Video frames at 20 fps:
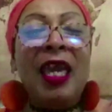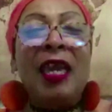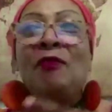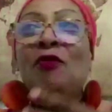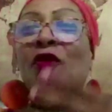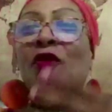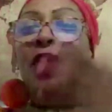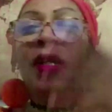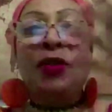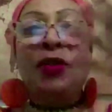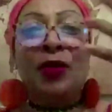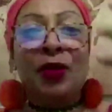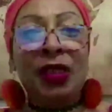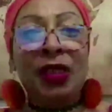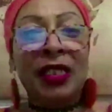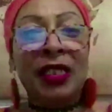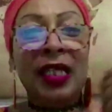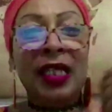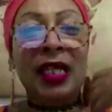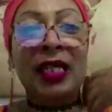one of
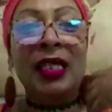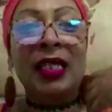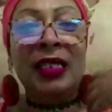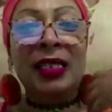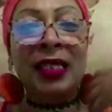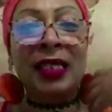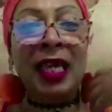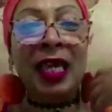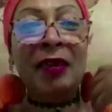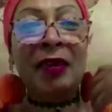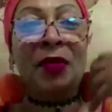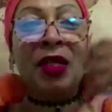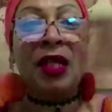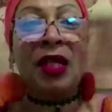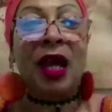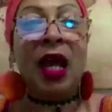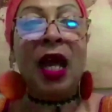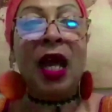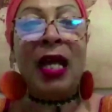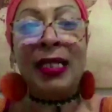those ladies
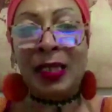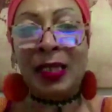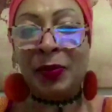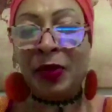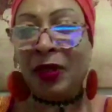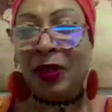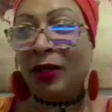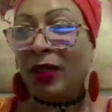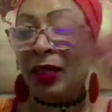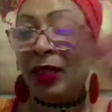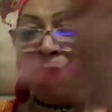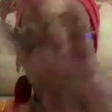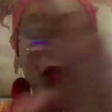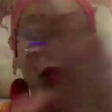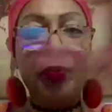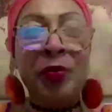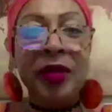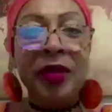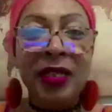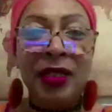came in the hospital
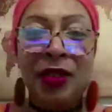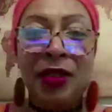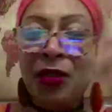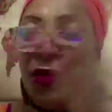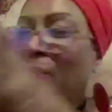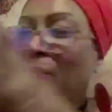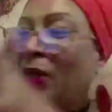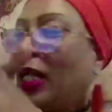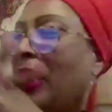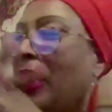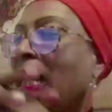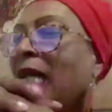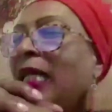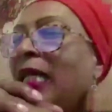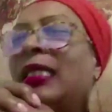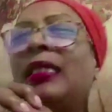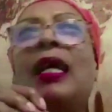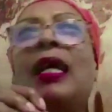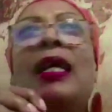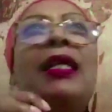and opened the door, and I